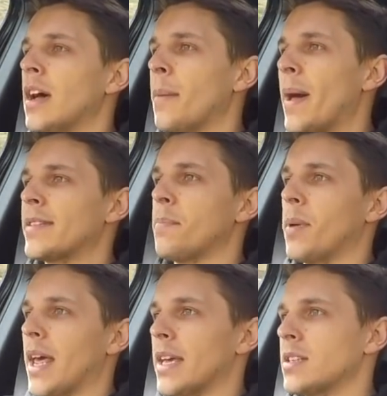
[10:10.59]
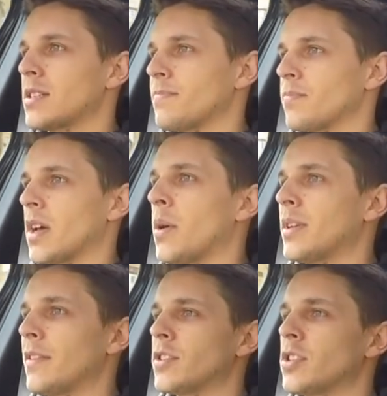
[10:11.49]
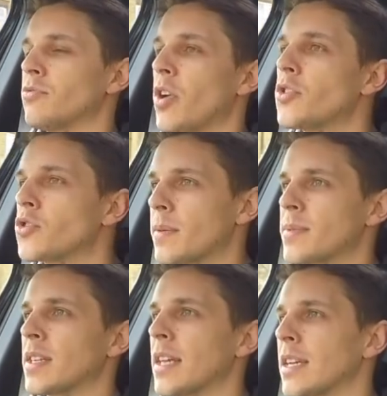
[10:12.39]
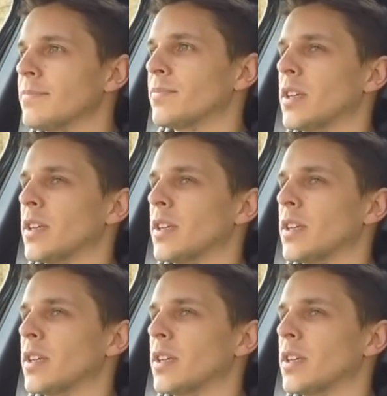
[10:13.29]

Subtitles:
a better place. I would love to do road trips in it.